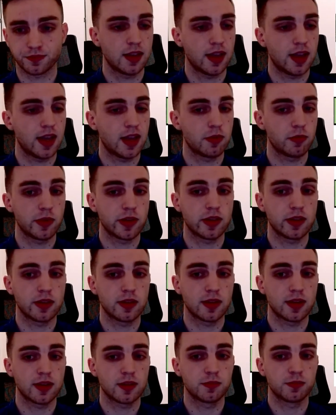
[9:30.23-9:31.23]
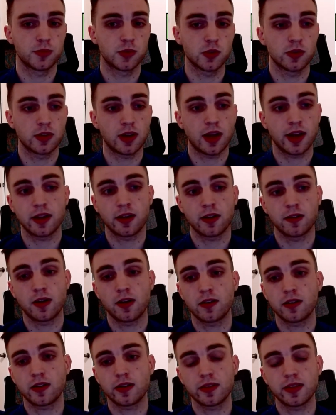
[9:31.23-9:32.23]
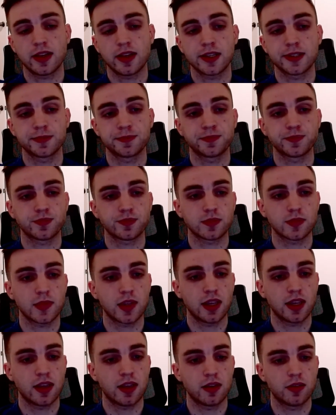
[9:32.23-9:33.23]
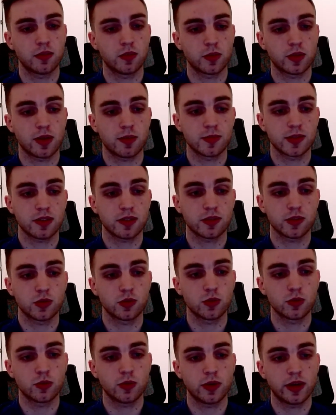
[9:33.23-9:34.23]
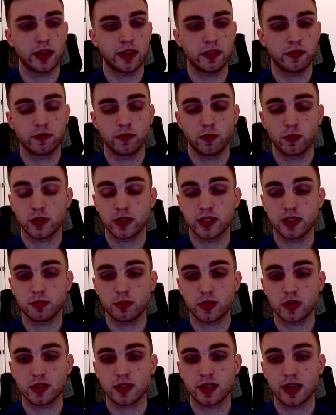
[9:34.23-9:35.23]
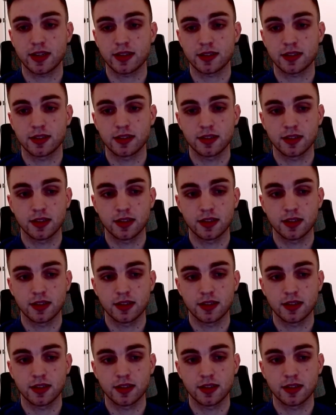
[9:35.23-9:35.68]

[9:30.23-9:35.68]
And we do an IRR on that, and it comes out to a 14%